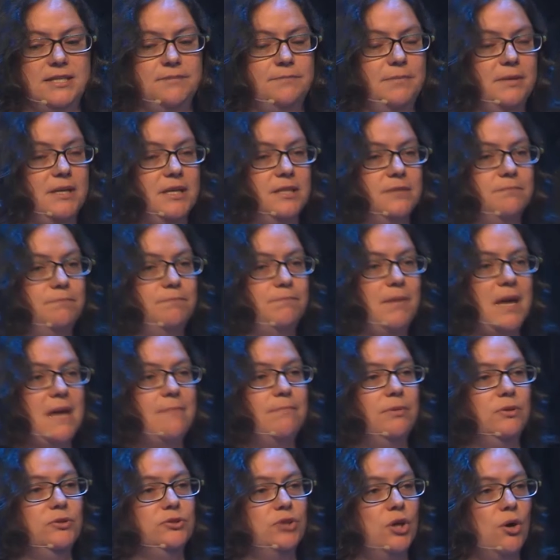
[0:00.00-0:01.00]
because
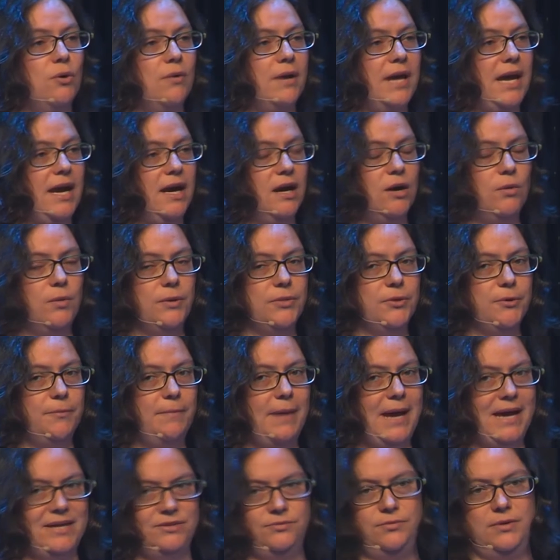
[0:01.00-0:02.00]
people don't care what their
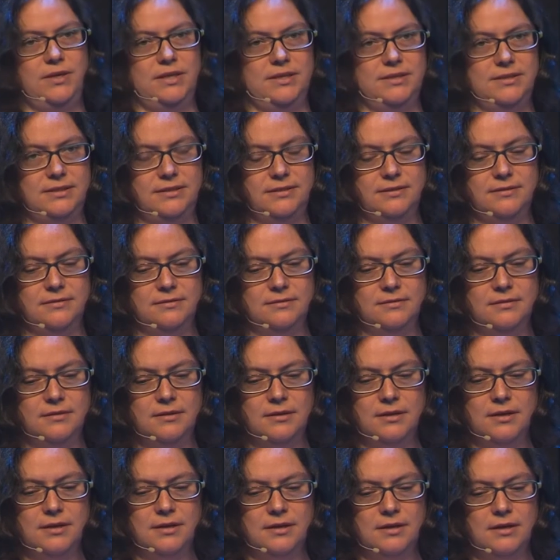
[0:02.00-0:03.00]
password is.
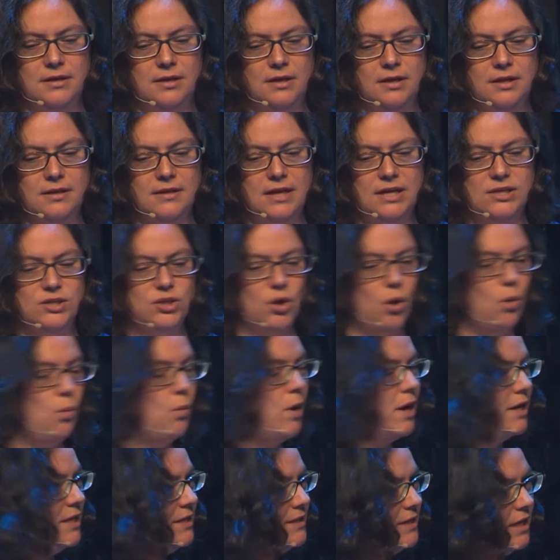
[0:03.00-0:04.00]
They don't
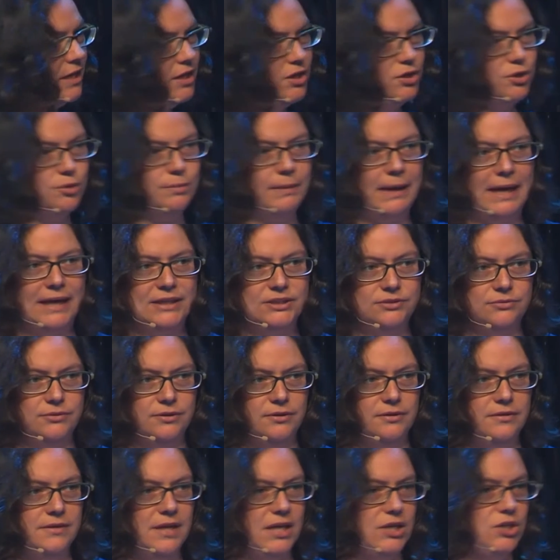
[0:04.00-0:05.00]
want to set a new
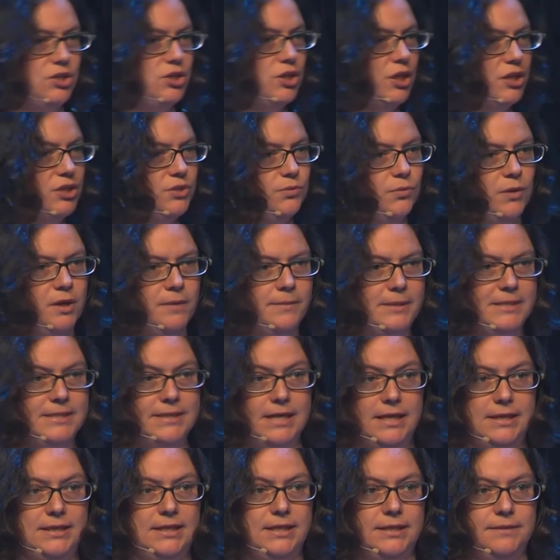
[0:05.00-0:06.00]
password, they just want to be
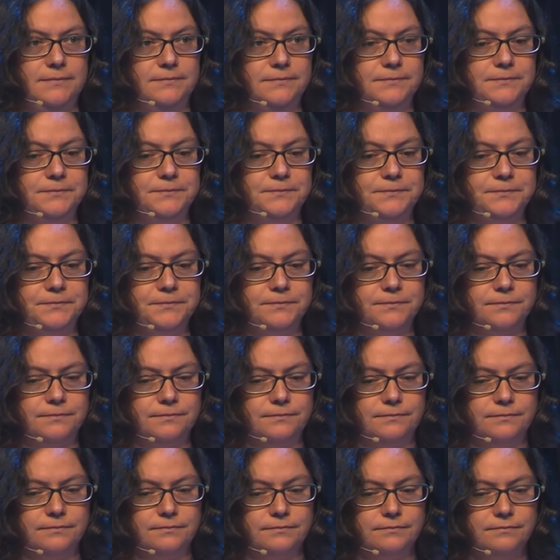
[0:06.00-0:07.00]
signed
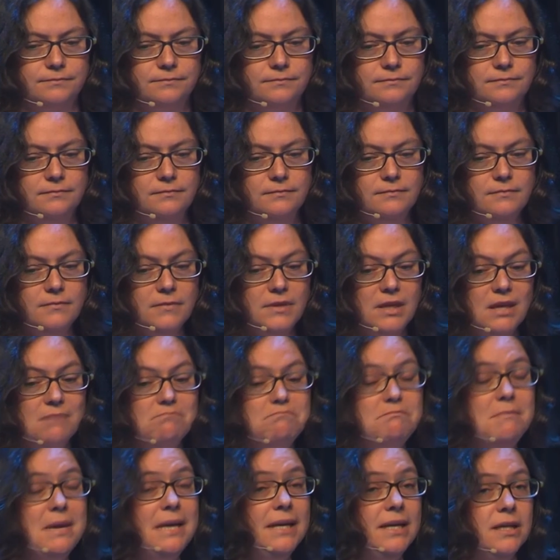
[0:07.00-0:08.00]
in.
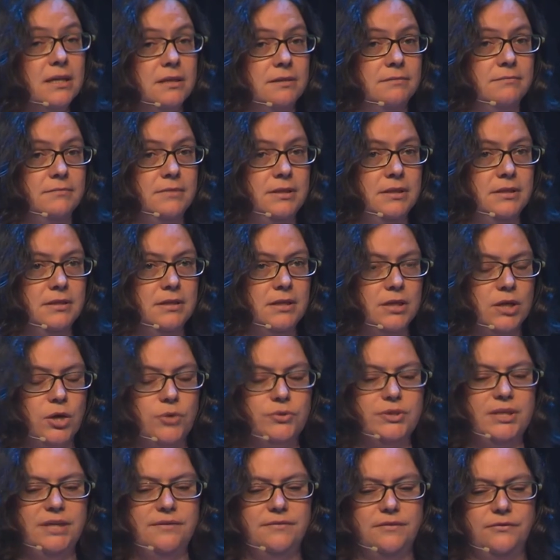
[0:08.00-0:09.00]
Medium
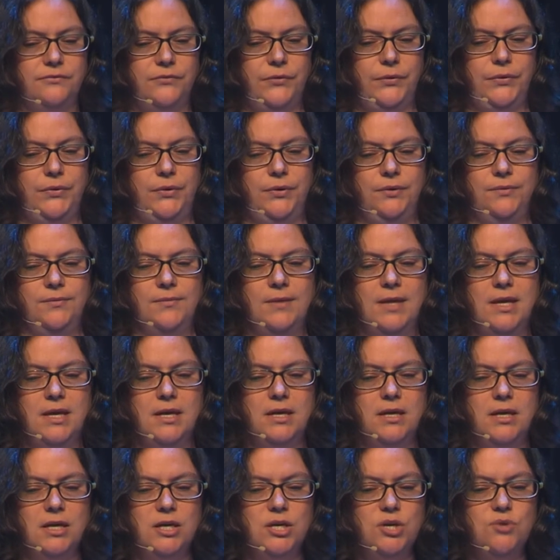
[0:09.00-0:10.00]
goes even further.
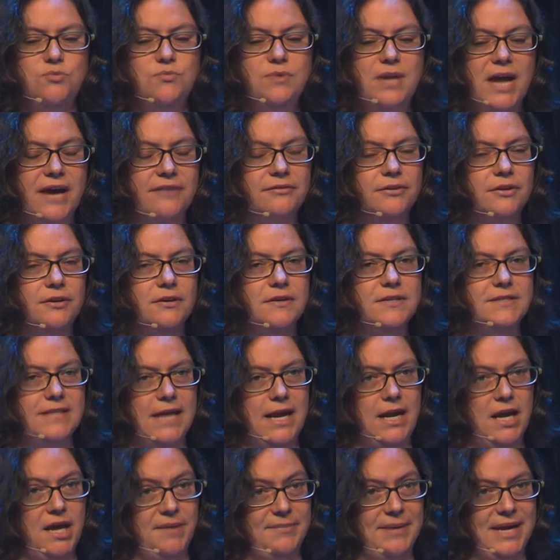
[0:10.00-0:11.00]
You never
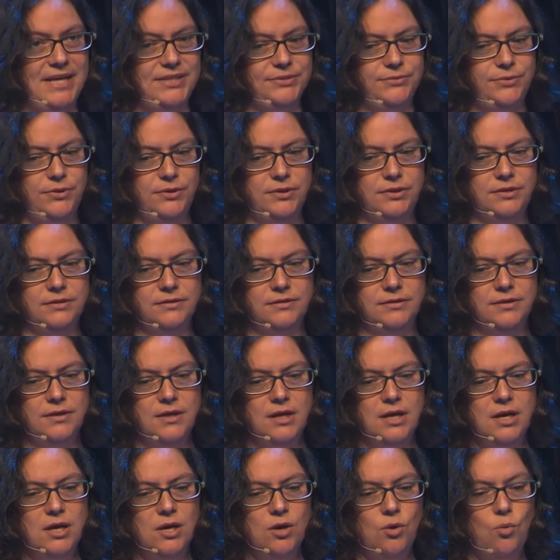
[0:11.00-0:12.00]
set a password.
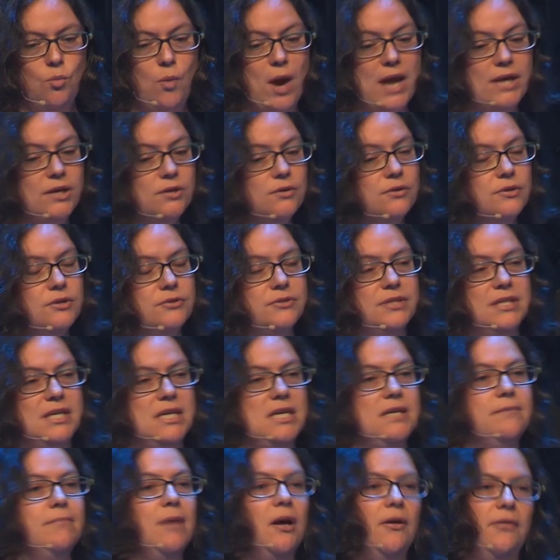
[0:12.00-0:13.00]
When you're using
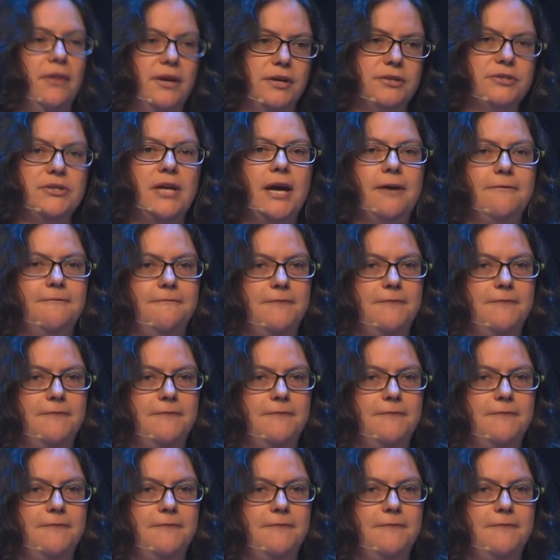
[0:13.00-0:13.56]
email, they also have